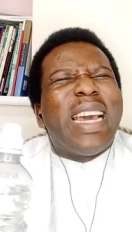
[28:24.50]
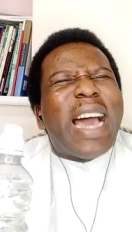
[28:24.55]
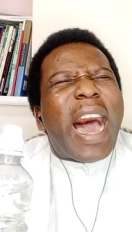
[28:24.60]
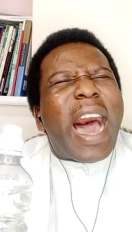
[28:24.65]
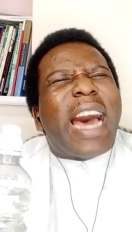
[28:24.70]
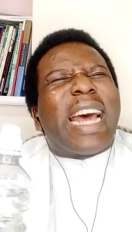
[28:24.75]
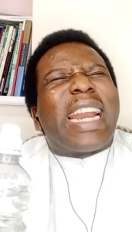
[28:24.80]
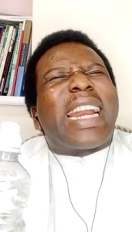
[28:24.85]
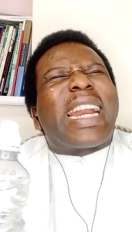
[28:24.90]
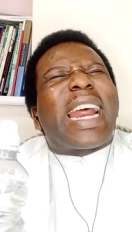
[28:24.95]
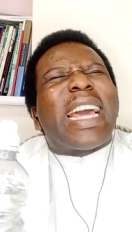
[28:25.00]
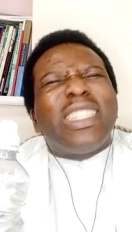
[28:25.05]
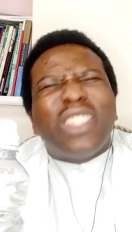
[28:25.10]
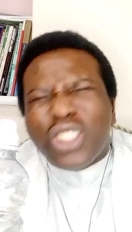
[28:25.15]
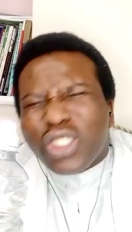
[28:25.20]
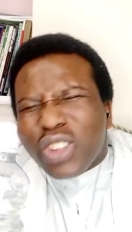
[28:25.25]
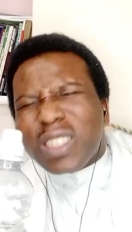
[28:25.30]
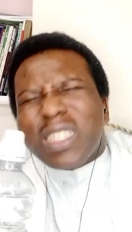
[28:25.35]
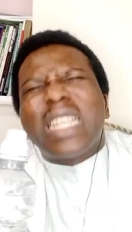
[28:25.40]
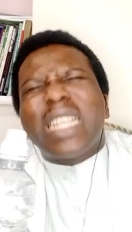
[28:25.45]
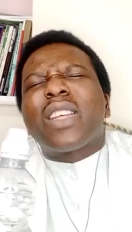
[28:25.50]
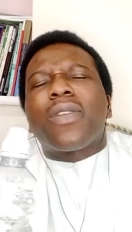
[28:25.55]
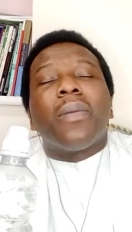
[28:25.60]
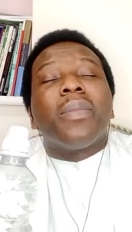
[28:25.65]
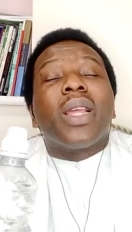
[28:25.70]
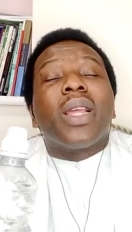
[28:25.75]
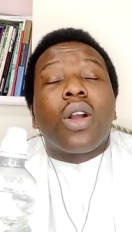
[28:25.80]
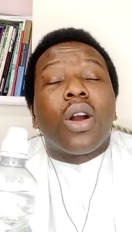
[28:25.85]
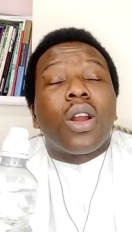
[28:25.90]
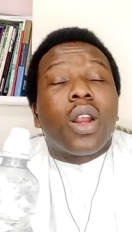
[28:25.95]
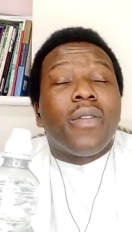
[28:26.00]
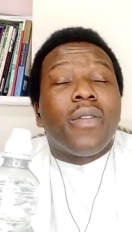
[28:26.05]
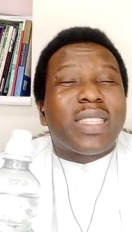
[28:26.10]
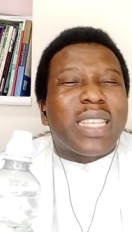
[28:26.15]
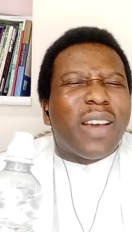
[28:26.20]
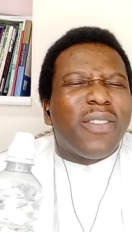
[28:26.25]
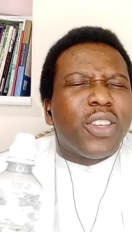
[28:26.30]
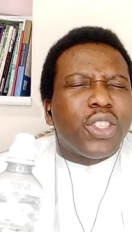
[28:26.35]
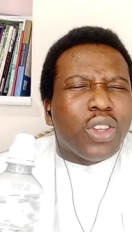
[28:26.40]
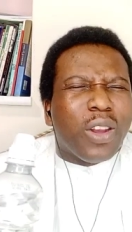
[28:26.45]
and righteousness from the God of his
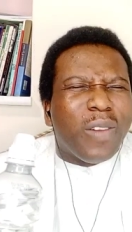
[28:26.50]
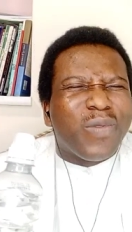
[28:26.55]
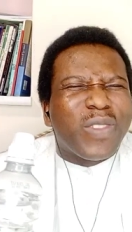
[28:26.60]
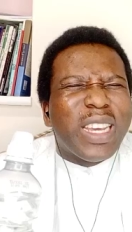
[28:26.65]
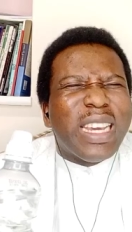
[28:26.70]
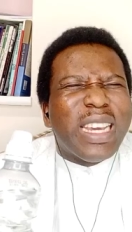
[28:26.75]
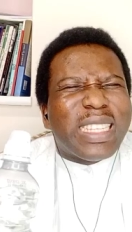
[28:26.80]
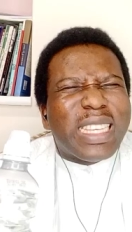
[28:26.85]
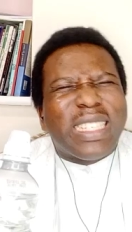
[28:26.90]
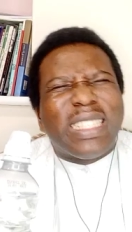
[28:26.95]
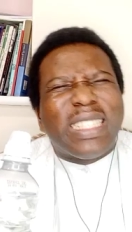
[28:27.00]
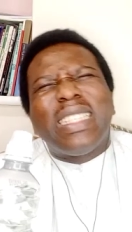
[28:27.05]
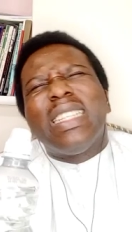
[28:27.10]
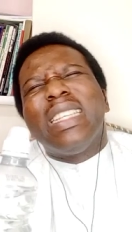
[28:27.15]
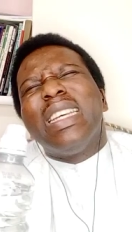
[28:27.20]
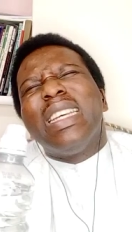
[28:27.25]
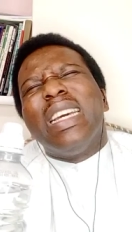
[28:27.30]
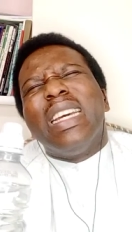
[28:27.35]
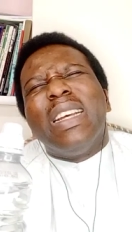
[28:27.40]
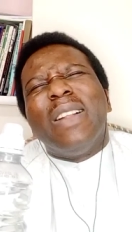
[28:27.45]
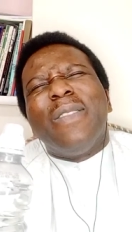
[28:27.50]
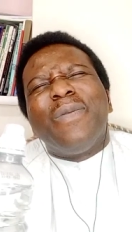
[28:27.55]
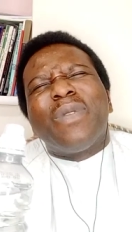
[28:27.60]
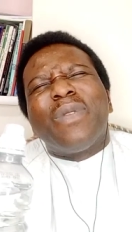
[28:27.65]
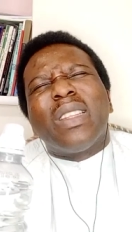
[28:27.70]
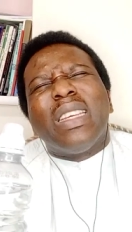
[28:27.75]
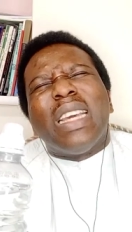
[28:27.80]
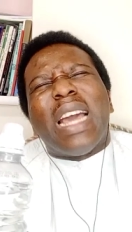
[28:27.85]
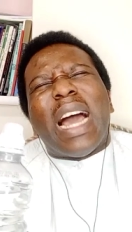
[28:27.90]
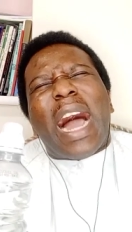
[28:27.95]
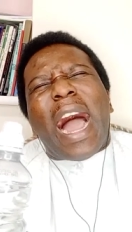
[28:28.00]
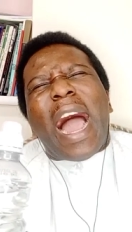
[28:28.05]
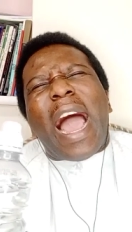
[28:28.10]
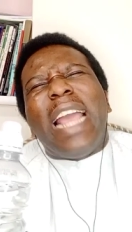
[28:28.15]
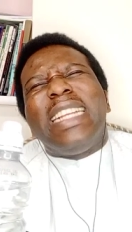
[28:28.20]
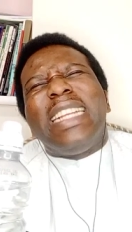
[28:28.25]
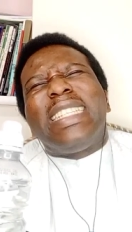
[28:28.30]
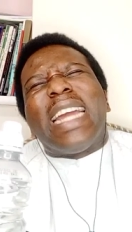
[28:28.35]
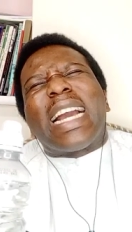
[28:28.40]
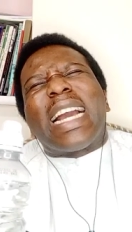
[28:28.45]
salvation. Says,
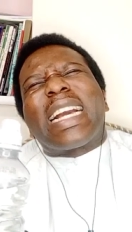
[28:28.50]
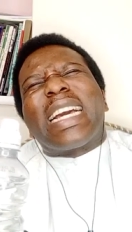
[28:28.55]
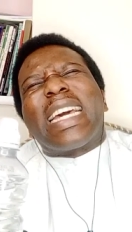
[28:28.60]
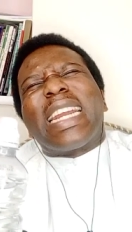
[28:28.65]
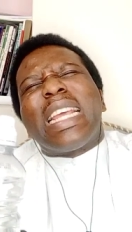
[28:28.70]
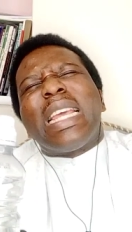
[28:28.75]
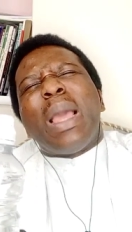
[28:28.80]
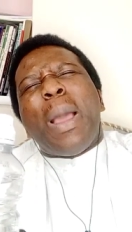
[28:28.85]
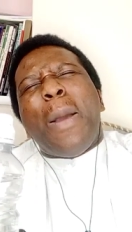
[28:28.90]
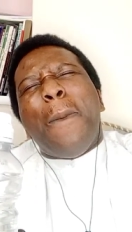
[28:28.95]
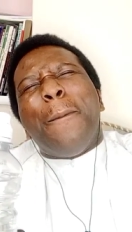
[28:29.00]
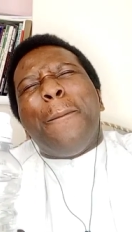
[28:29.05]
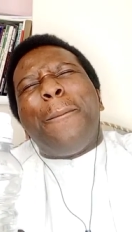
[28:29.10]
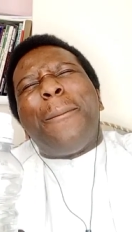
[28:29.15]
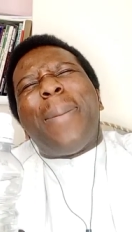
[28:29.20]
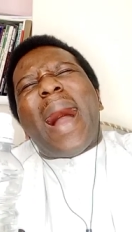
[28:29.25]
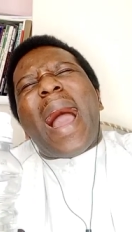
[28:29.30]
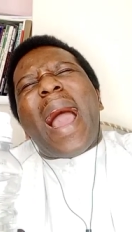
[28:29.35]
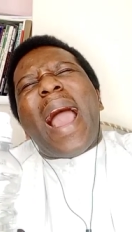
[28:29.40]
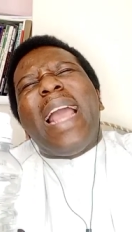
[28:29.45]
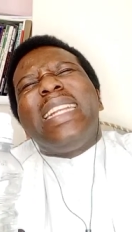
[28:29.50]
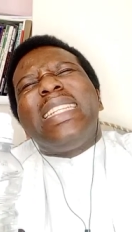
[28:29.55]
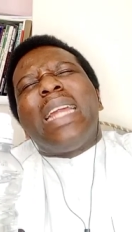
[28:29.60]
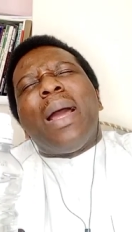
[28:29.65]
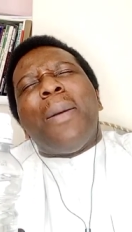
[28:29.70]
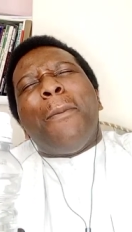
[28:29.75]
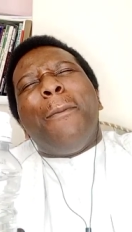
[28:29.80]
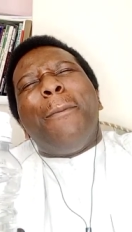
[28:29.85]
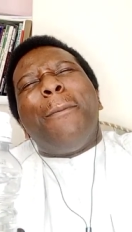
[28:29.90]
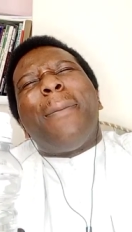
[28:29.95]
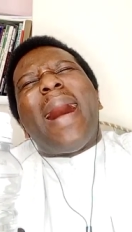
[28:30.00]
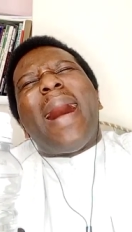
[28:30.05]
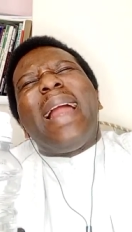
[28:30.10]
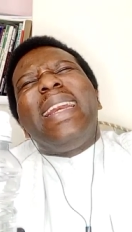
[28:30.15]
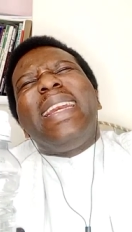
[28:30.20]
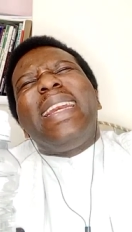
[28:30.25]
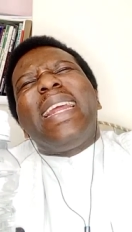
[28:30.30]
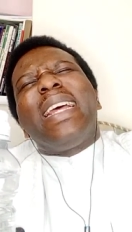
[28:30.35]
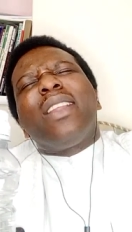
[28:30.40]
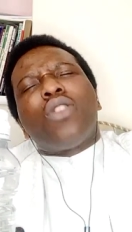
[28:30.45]
I decree by the
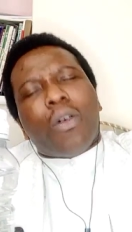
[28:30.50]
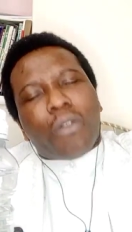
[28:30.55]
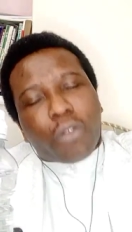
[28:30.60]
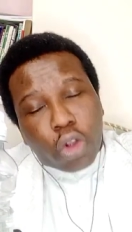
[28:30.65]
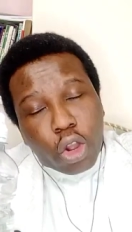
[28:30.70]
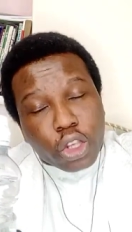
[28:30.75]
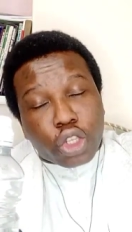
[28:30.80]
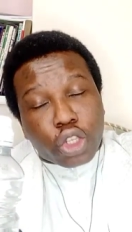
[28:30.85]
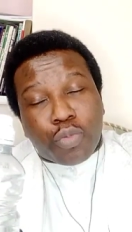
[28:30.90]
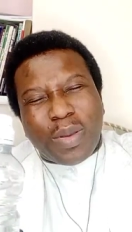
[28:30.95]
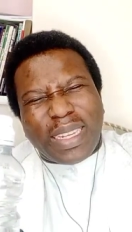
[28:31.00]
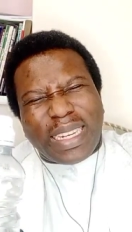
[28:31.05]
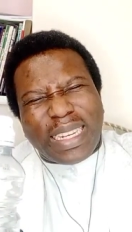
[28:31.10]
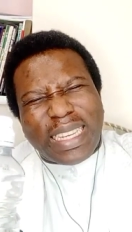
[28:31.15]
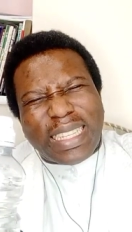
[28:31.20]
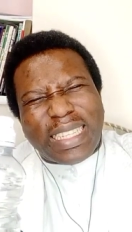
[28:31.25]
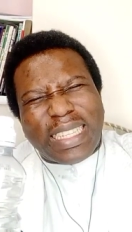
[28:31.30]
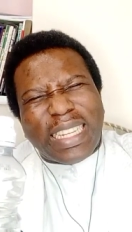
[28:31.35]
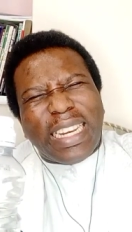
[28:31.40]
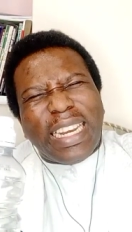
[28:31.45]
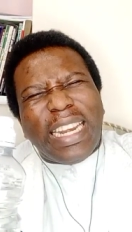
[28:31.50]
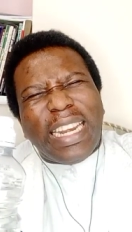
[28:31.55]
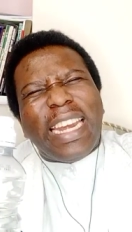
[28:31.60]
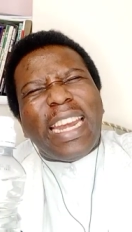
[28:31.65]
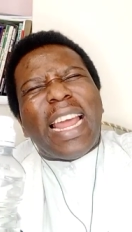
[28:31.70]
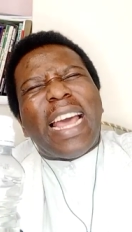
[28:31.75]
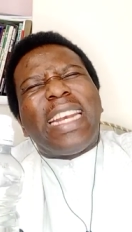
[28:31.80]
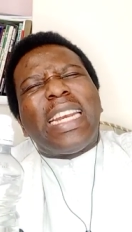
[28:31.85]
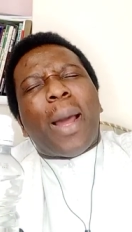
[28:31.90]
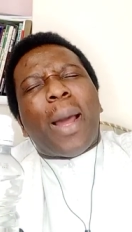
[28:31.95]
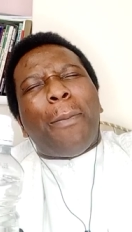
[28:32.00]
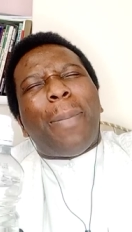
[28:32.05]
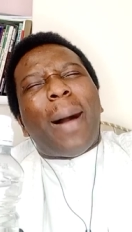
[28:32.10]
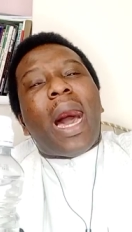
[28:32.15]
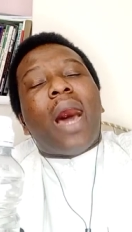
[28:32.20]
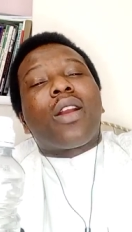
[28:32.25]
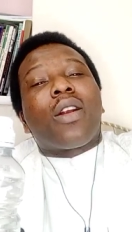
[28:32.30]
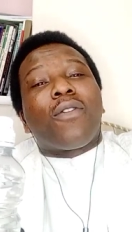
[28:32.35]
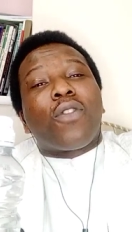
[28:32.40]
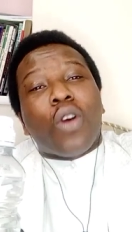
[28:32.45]
mandate of God's Spirit, let the
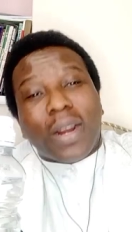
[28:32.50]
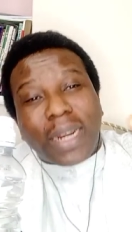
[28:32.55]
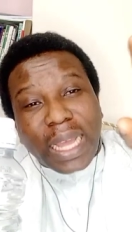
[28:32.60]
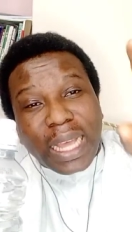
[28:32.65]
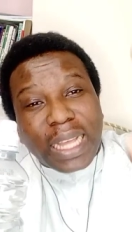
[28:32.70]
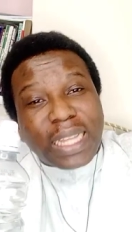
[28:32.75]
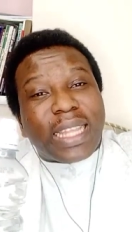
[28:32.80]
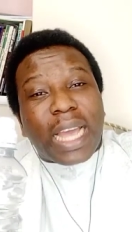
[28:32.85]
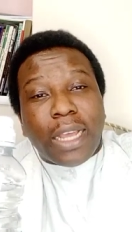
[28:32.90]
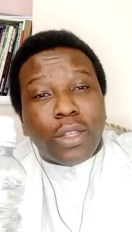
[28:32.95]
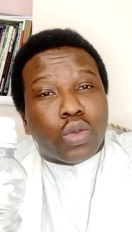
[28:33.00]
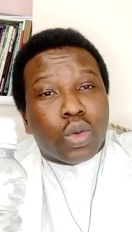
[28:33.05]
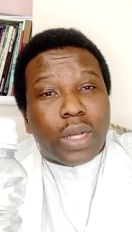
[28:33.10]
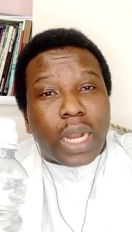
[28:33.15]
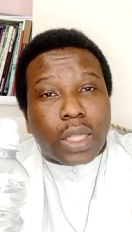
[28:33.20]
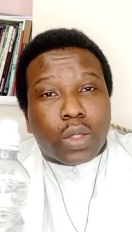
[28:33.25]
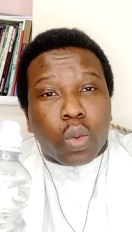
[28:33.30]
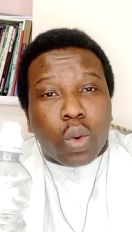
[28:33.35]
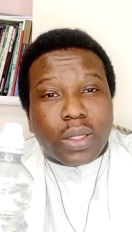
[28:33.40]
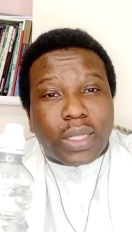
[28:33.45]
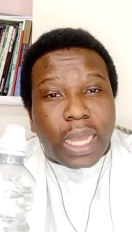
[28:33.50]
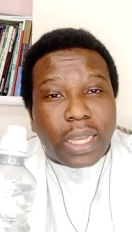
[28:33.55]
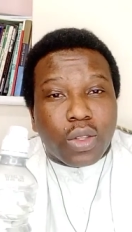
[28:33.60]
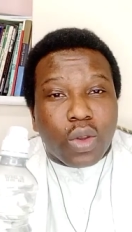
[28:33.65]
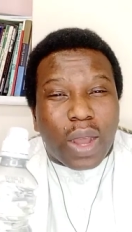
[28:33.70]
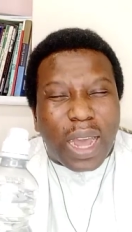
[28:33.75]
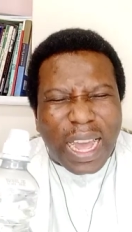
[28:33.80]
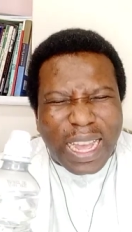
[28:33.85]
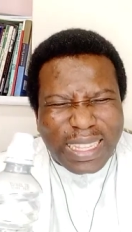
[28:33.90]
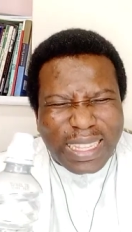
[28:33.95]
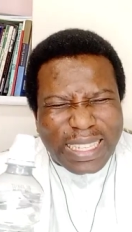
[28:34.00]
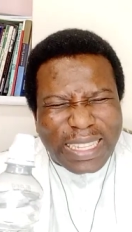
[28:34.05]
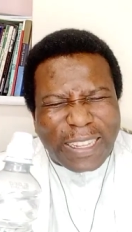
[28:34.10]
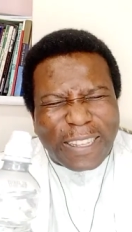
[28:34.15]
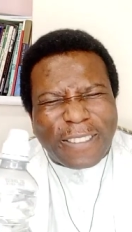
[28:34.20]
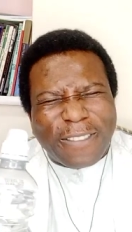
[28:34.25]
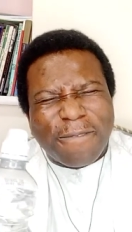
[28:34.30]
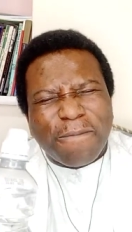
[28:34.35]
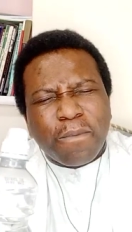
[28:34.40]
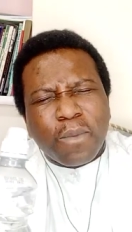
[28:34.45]
power of God enter into that water in your hands.
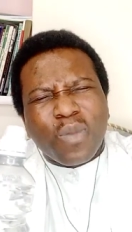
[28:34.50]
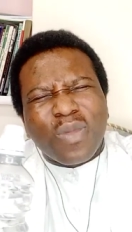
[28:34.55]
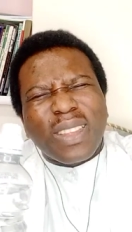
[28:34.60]
Amen.